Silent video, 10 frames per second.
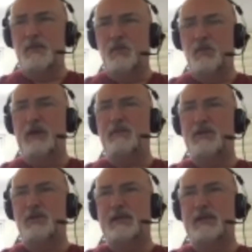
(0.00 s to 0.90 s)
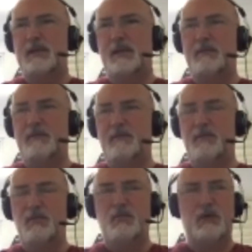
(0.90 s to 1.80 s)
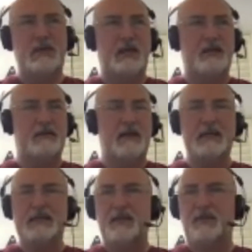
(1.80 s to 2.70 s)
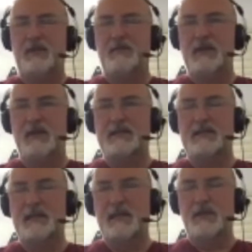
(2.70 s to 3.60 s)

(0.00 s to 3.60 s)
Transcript: when we treated her, within less than three minutes,